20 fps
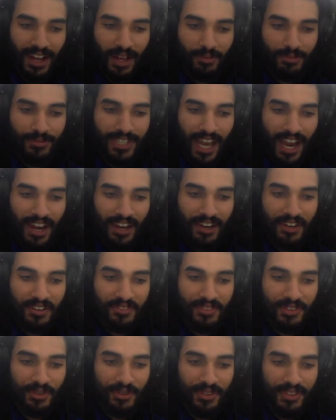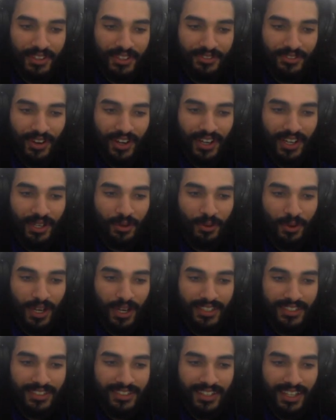I'm tired of doing these fucking
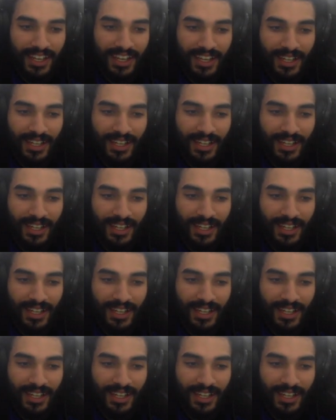quests.